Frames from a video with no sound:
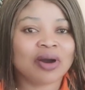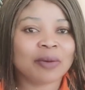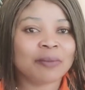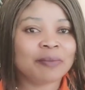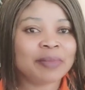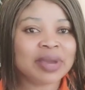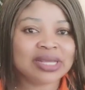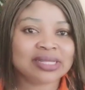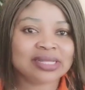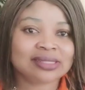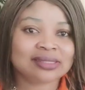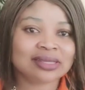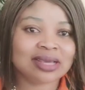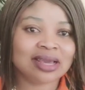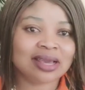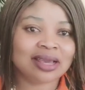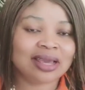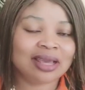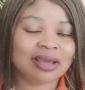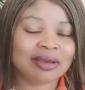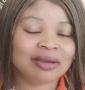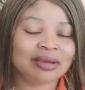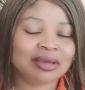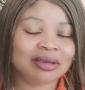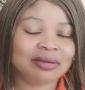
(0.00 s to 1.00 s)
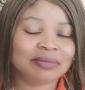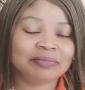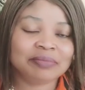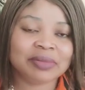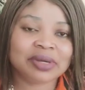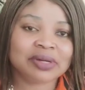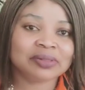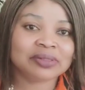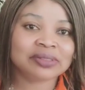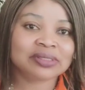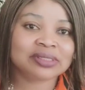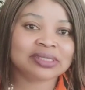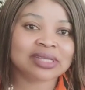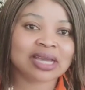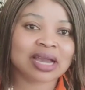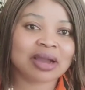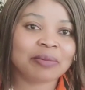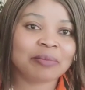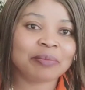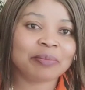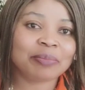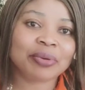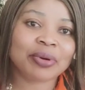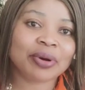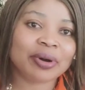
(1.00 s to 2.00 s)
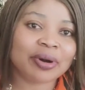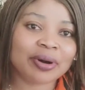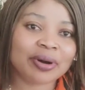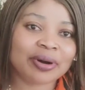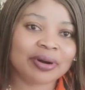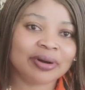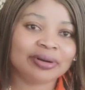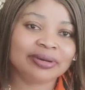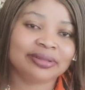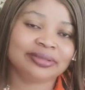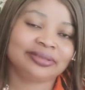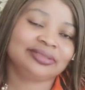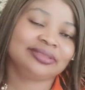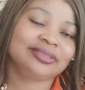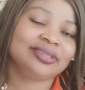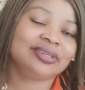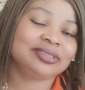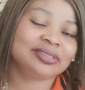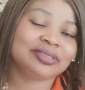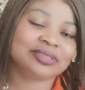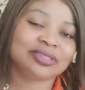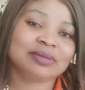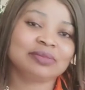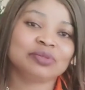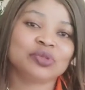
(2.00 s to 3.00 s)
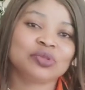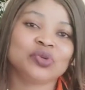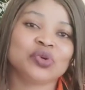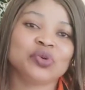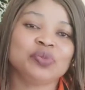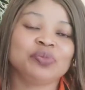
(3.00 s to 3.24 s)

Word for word: melt and pour or something.